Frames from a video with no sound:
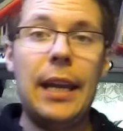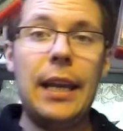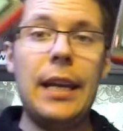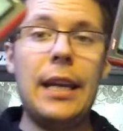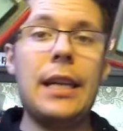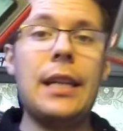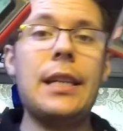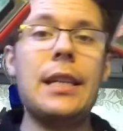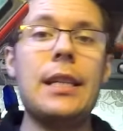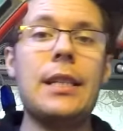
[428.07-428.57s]

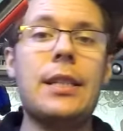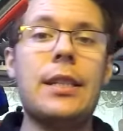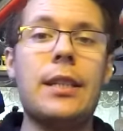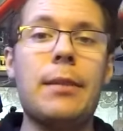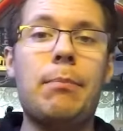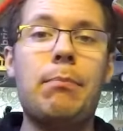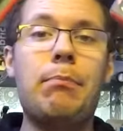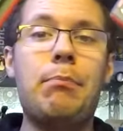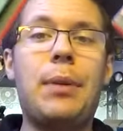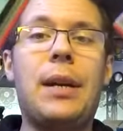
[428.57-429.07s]
It is
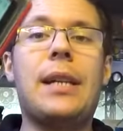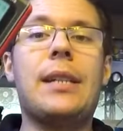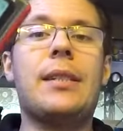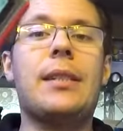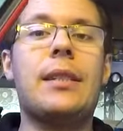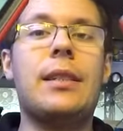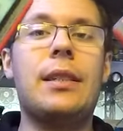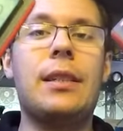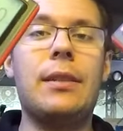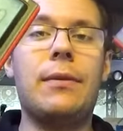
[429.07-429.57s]
the
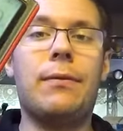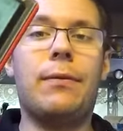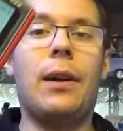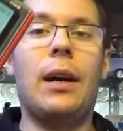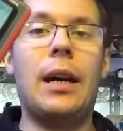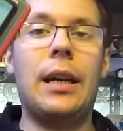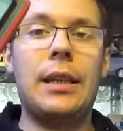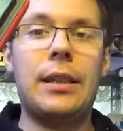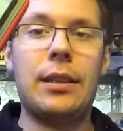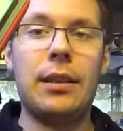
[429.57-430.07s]
best
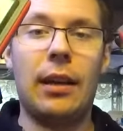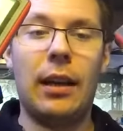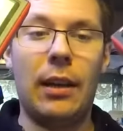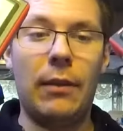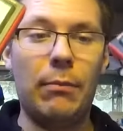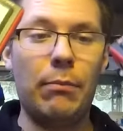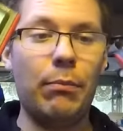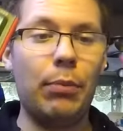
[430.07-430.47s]
device I